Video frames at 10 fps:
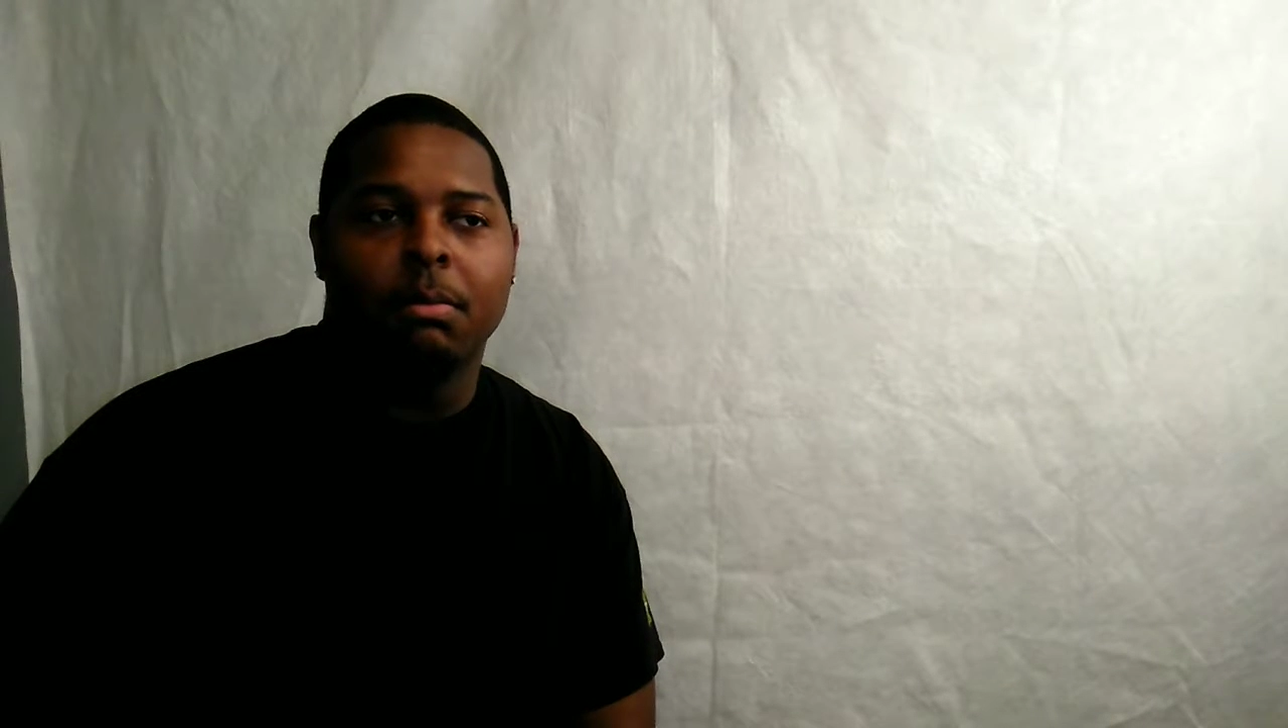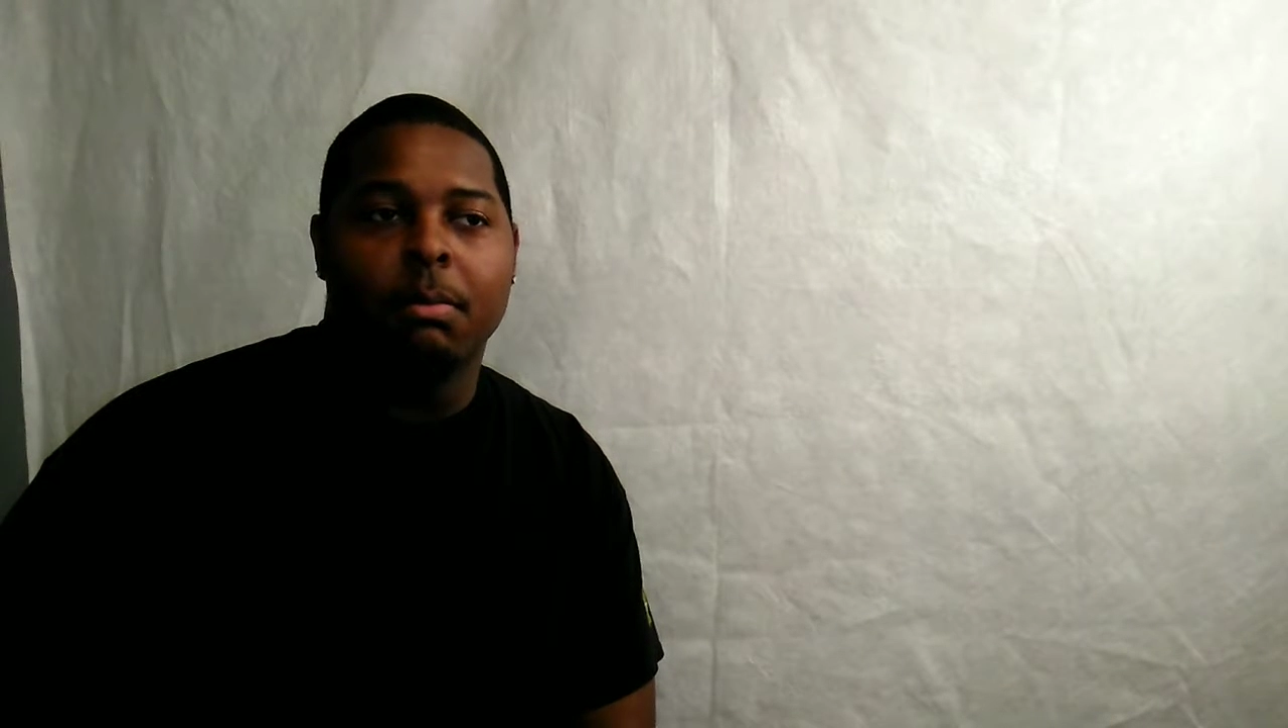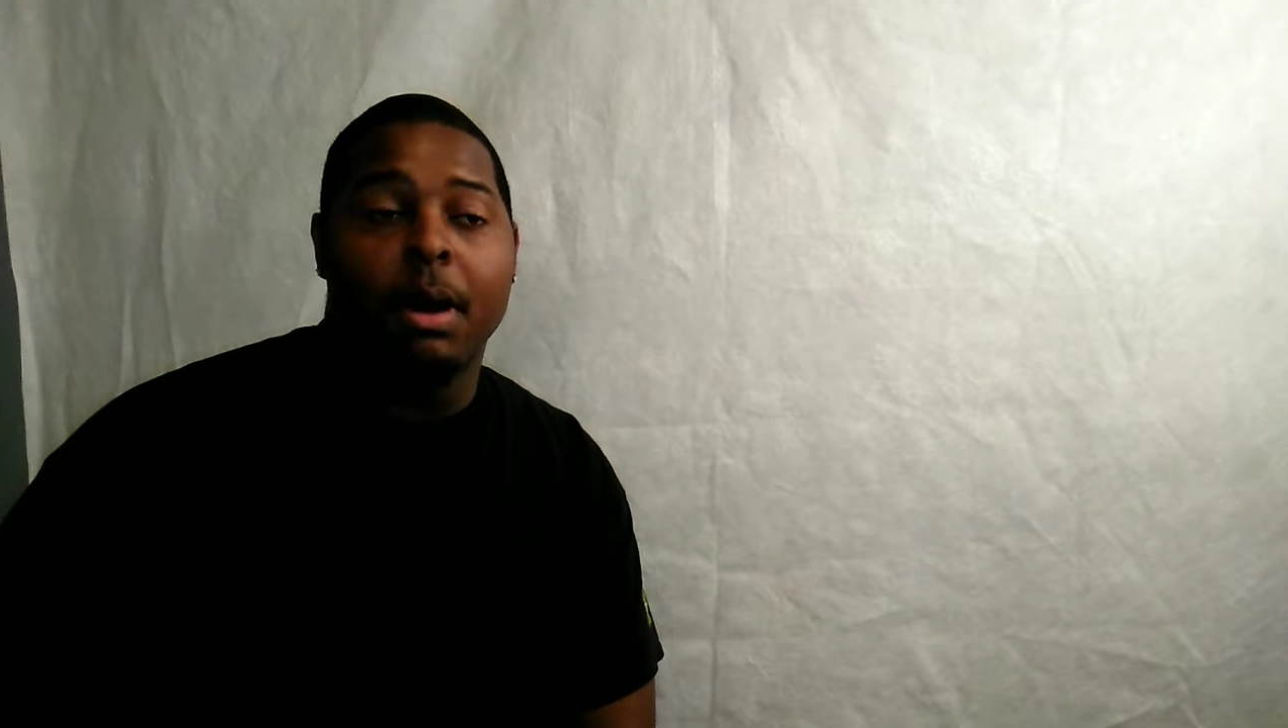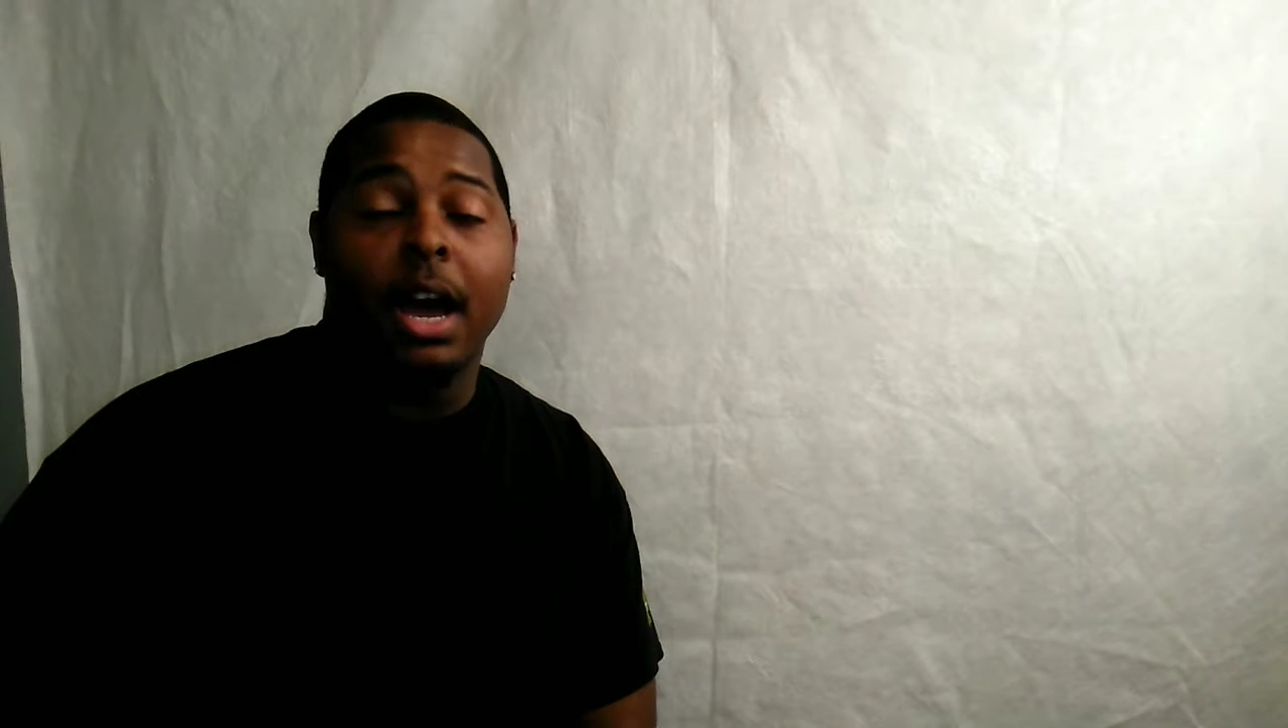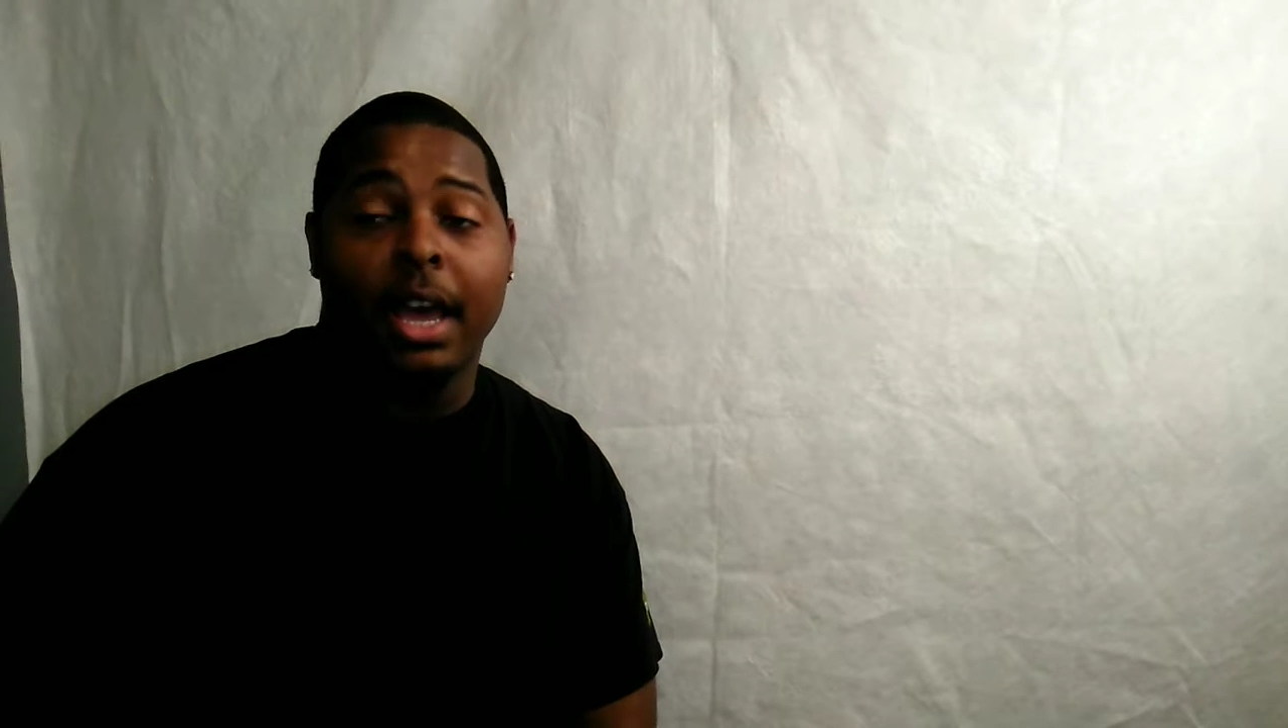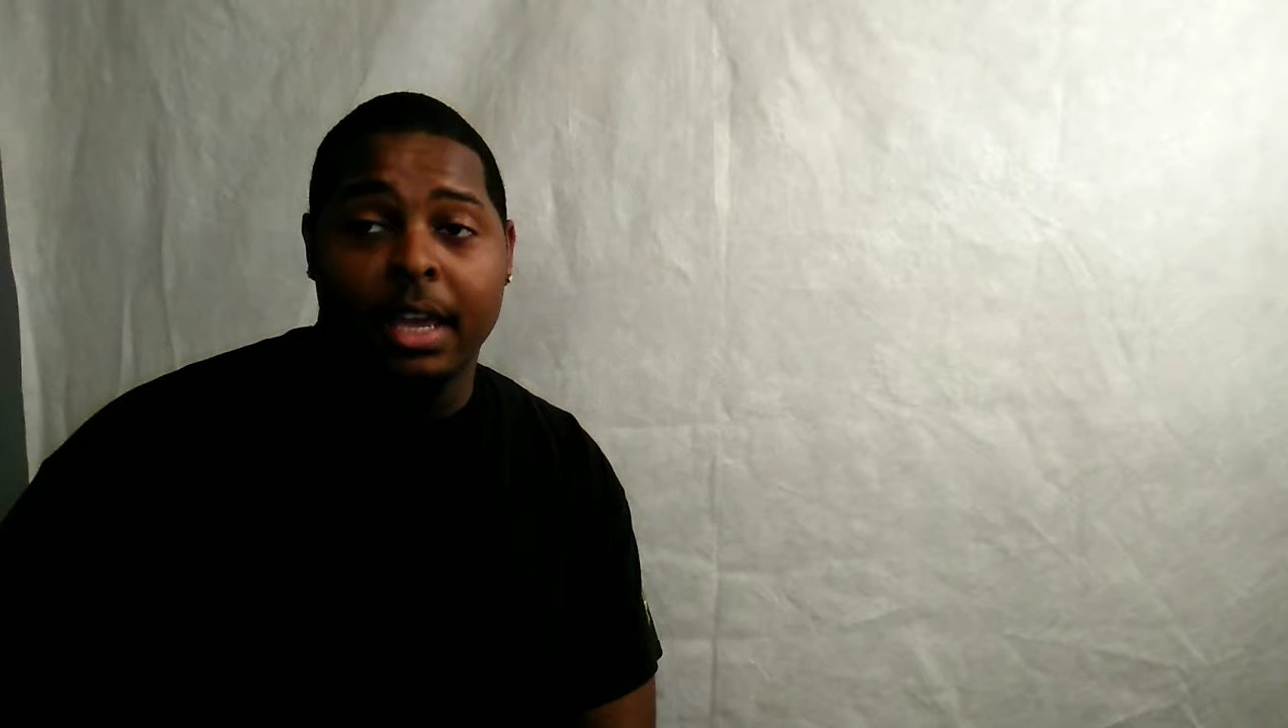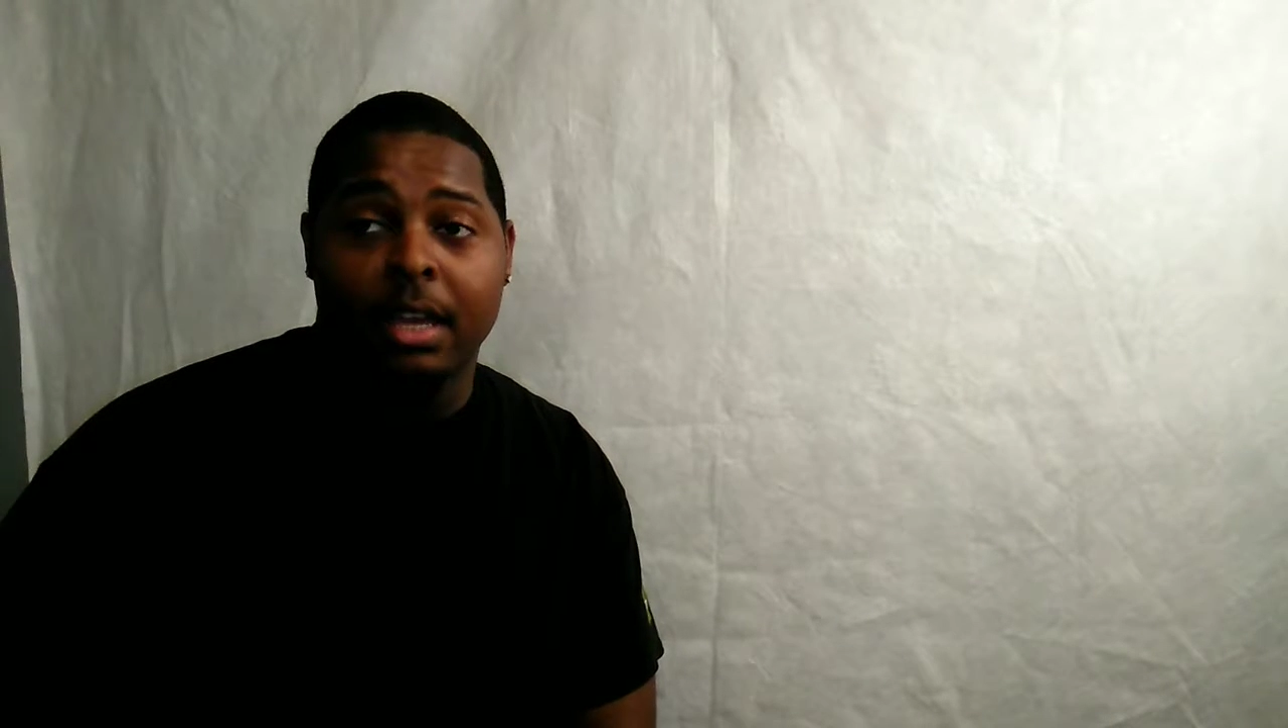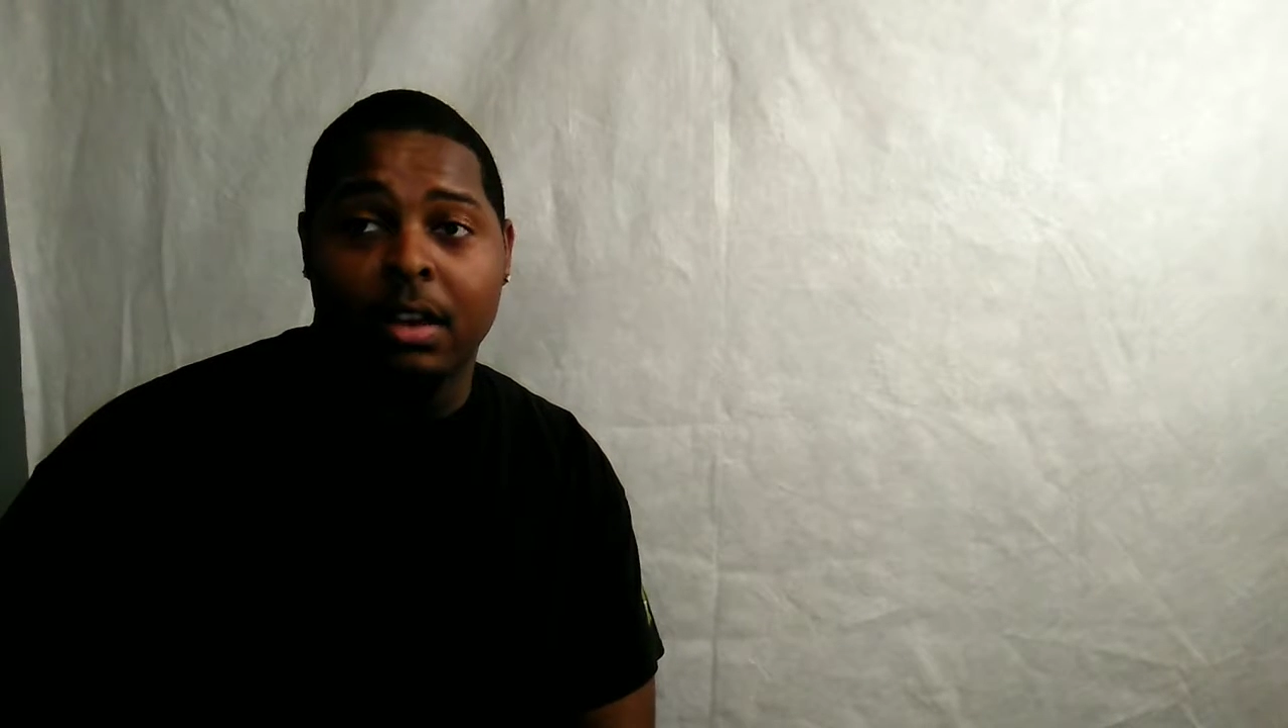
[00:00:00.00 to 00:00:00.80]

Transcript: my